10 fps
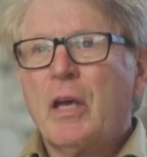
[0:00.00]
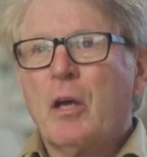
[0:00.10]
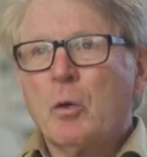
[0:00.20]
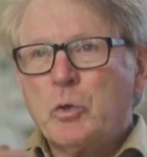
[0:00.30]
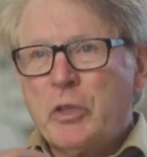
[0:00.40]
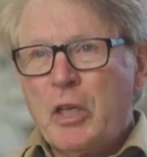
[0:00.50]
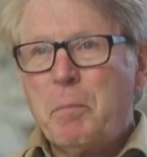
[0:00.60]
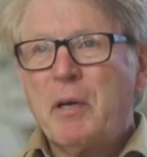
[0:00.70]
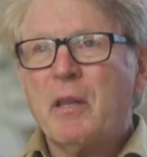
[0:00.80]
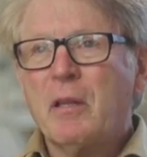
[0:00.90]
It goes
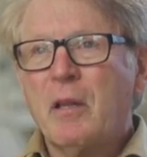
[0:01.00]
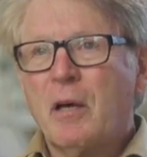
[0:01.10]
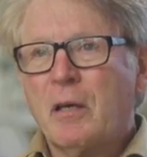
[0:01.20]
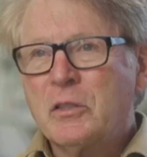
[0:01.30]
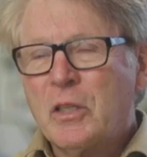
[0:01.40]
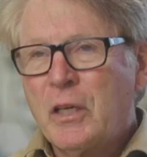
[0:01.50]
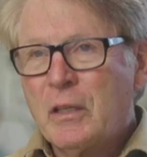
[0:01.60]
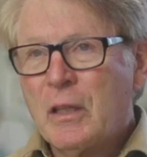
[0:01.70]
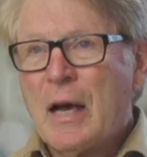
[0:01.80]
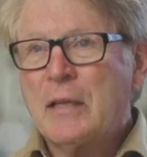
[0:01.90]
deep into the lungs,
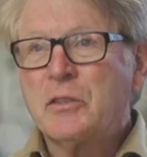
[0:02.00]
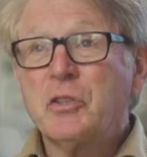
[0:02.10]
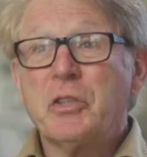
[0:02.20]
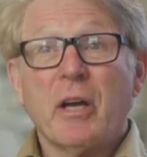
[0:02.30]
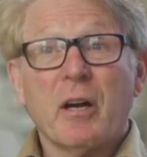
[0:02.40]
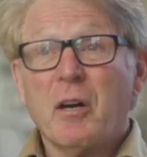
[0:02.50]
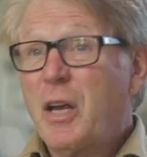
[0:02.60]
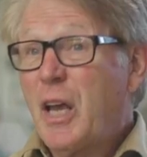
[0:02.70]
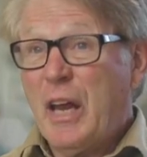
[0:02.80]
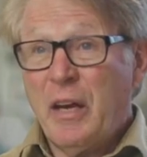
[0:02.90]
lodges there,
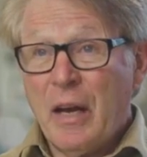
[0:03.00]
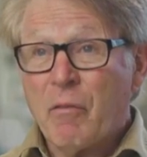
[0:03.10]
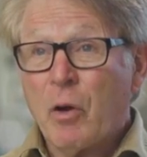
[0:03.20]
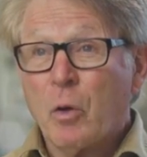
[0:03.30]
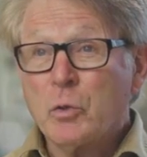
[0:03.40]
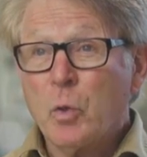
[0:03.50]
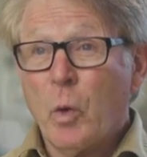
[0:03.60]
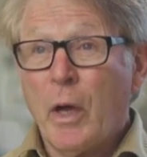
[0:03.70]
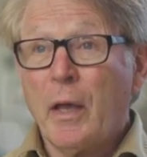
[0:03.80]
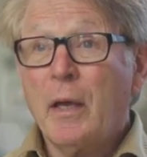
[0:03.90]
and never goes
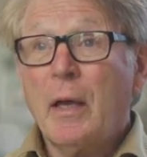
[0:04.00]
away.